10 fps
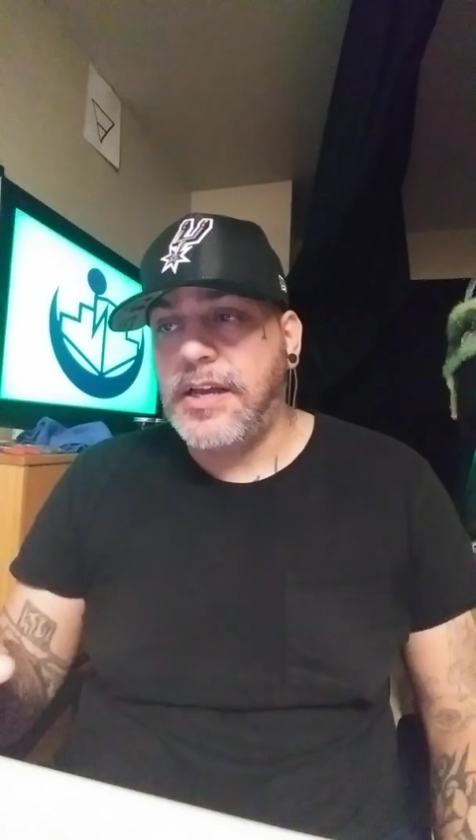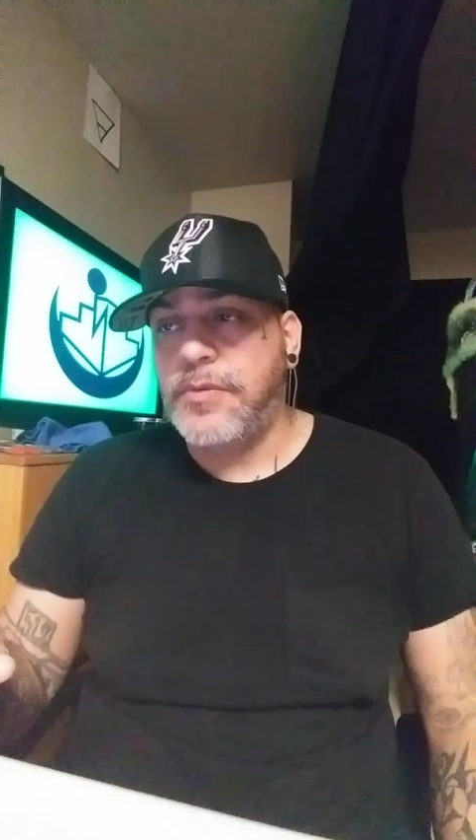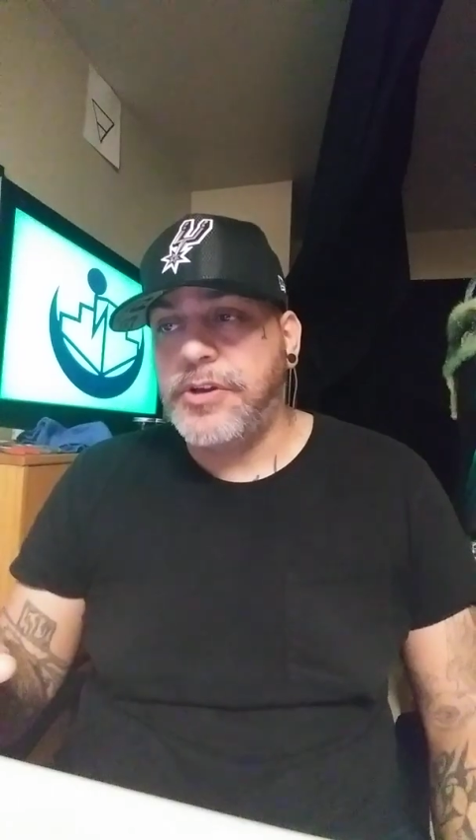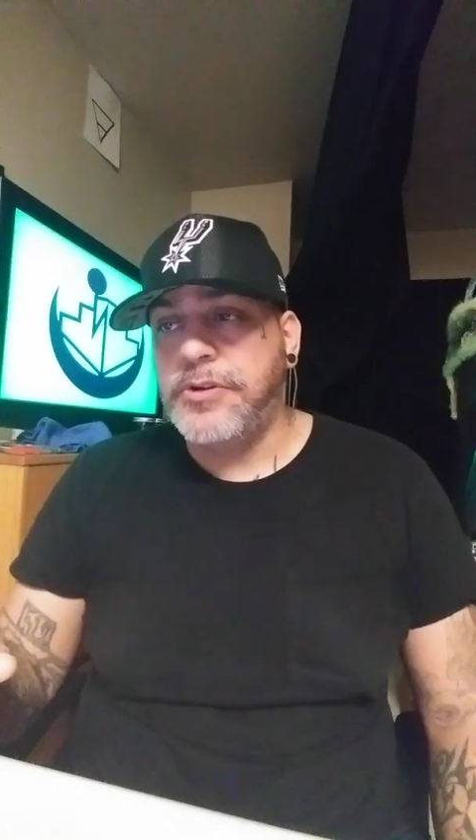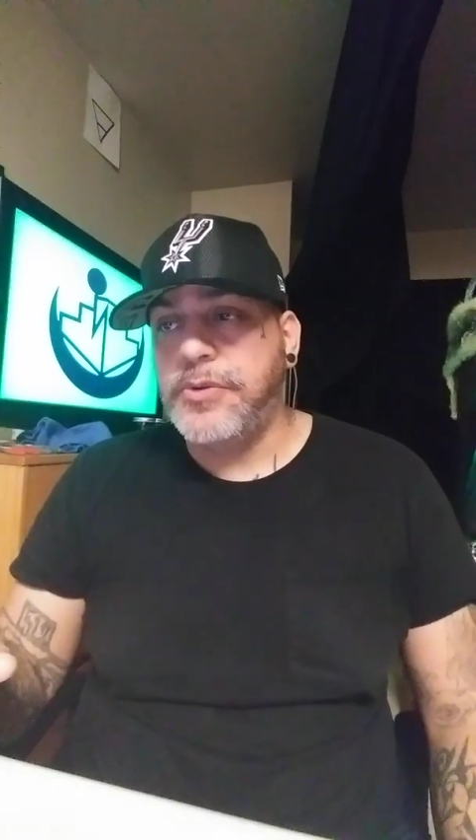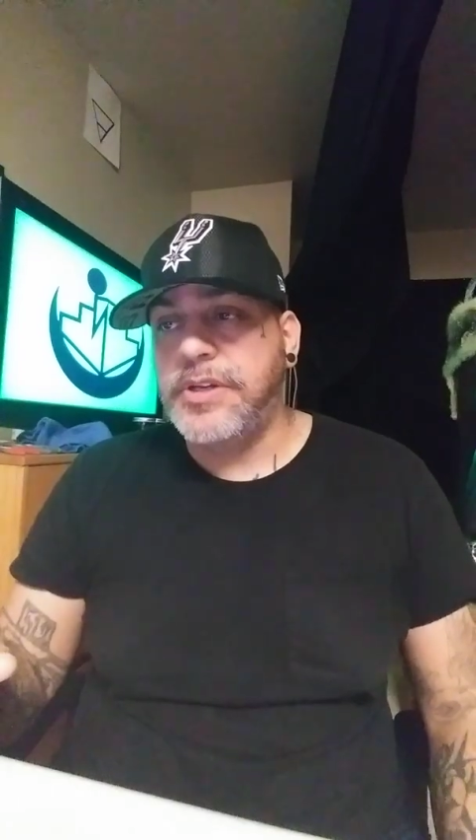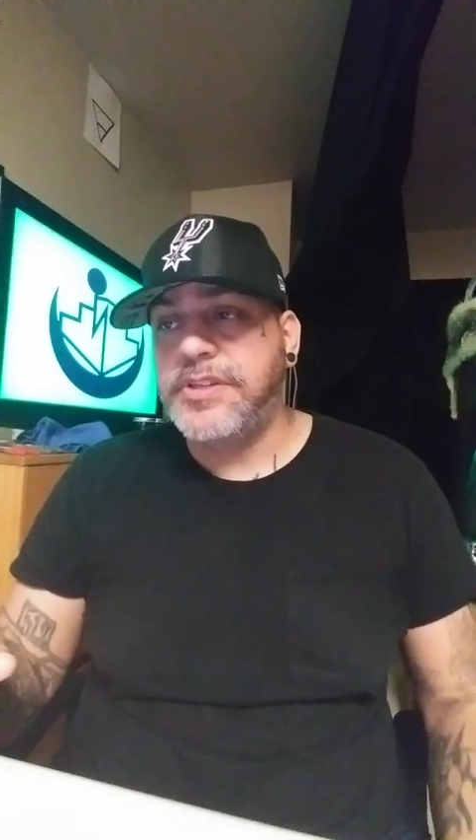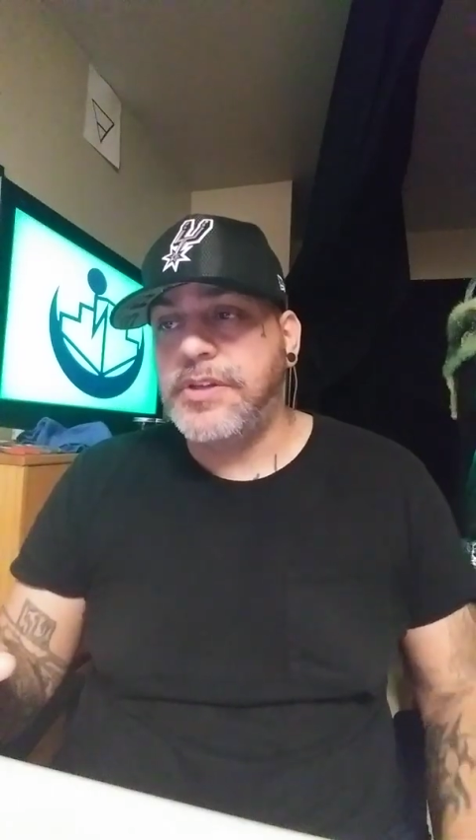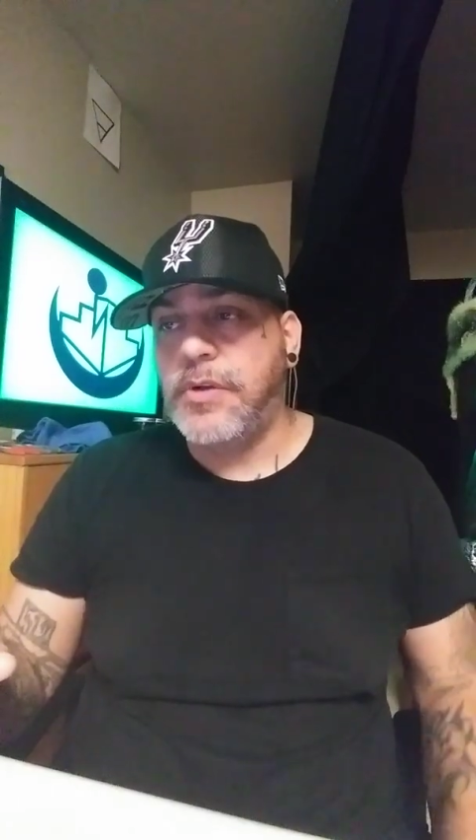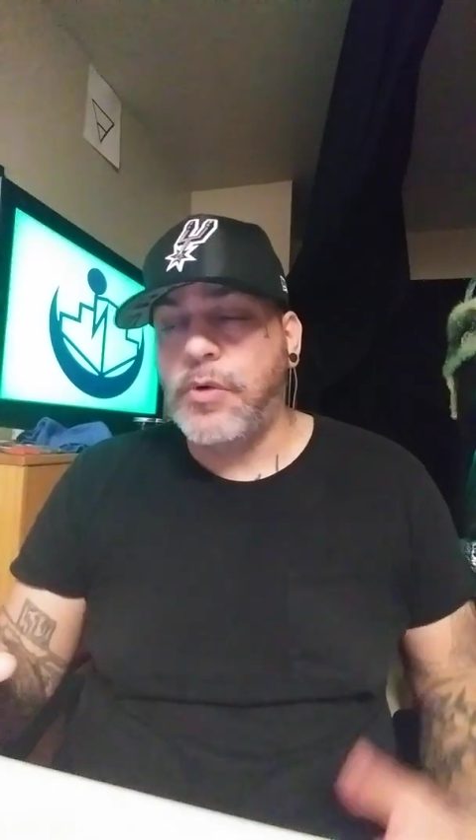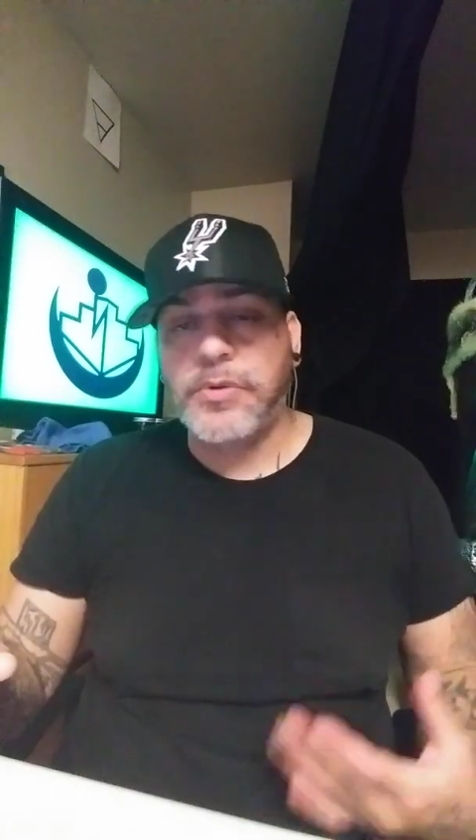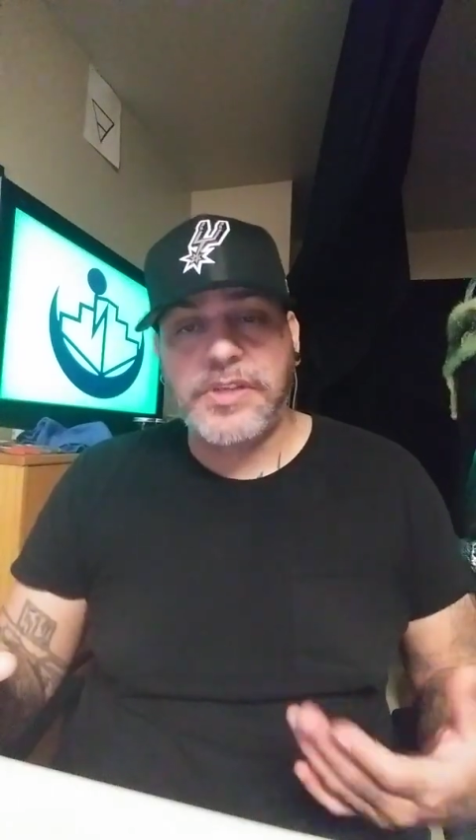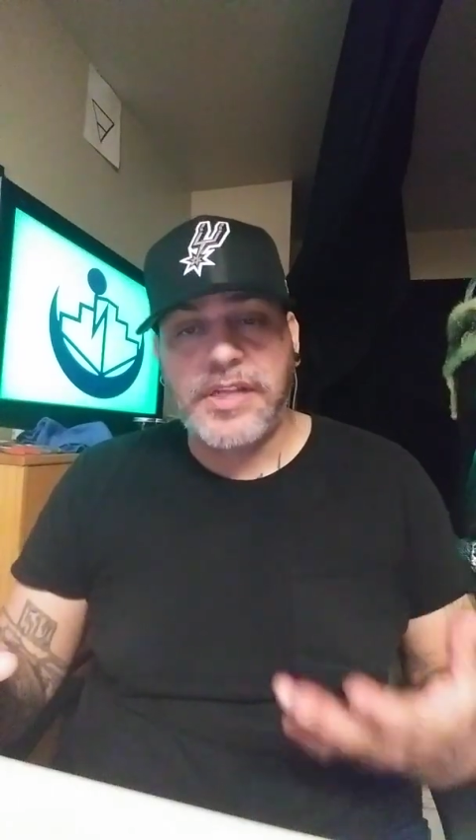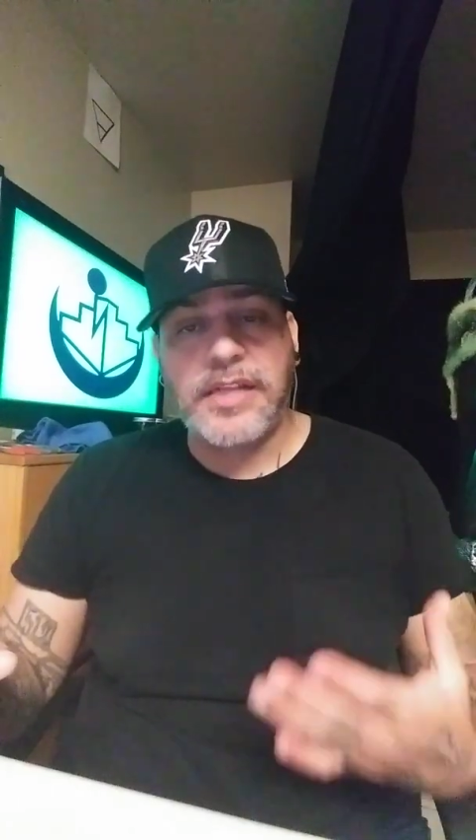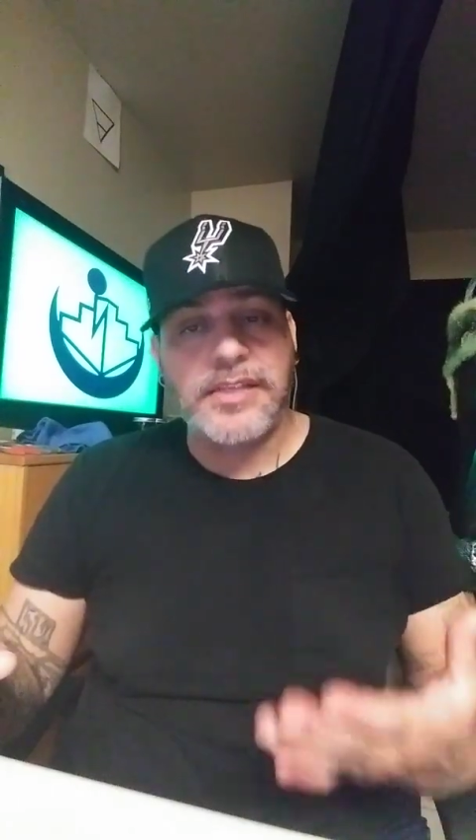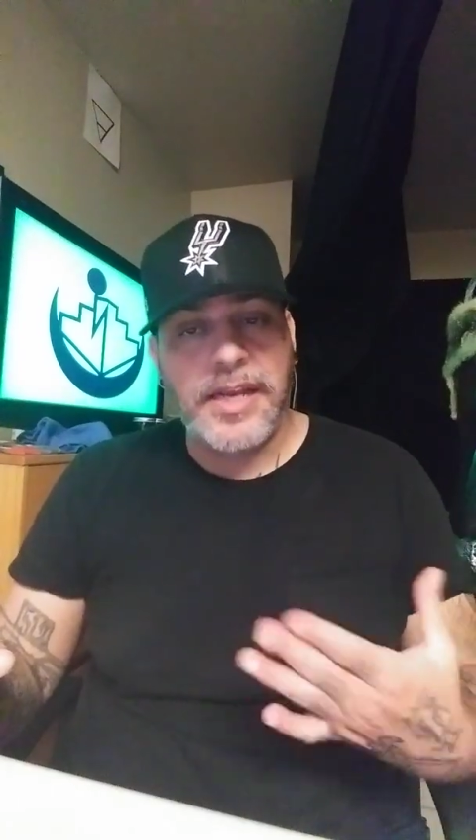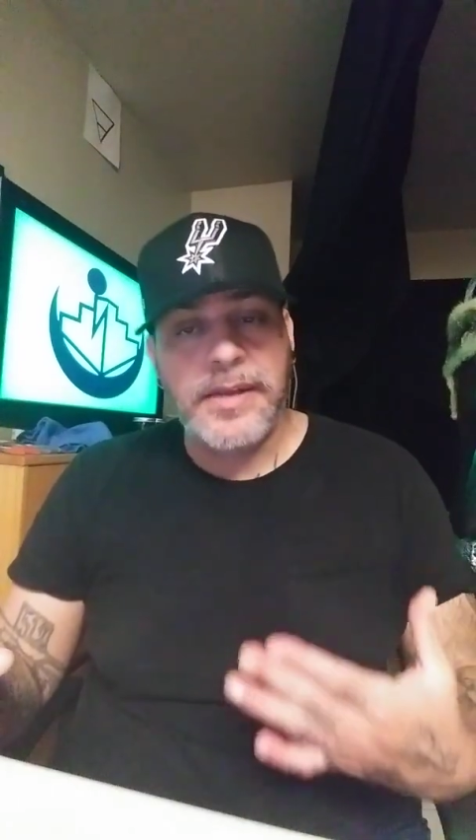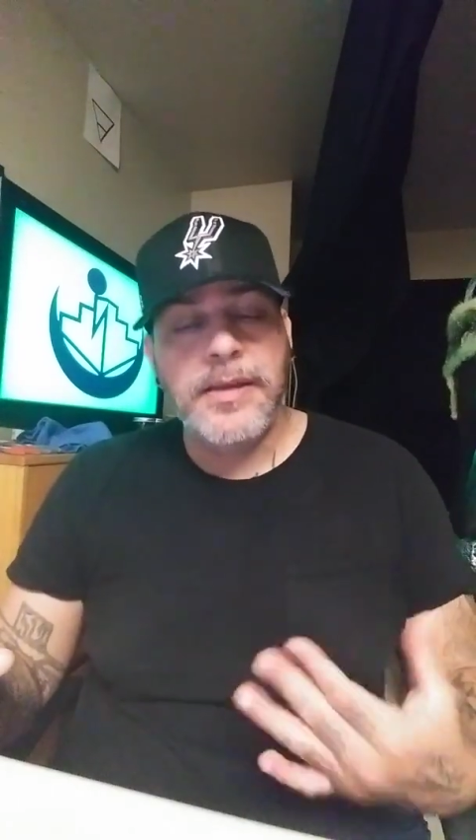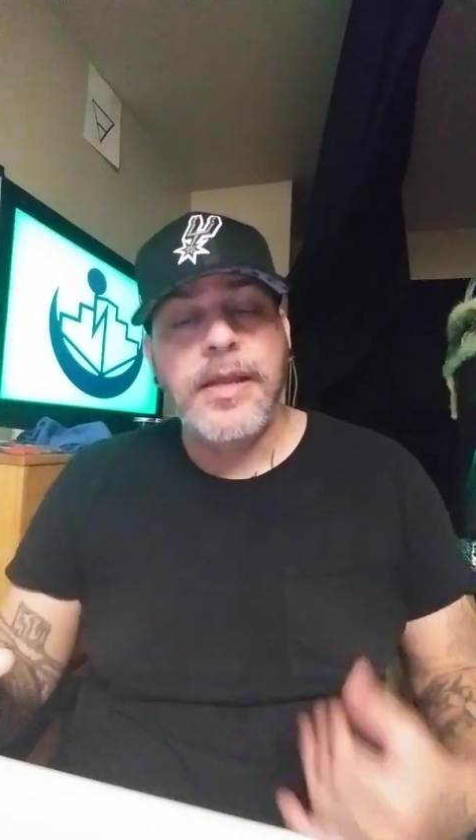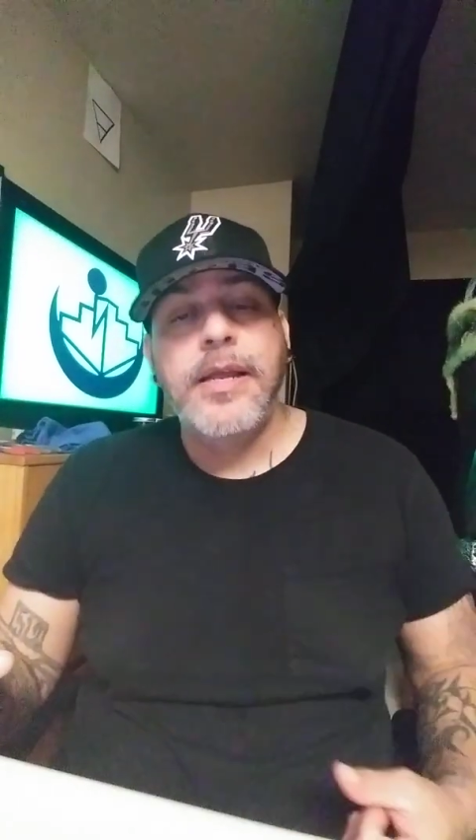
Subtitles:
when you're doing work with the Dantian,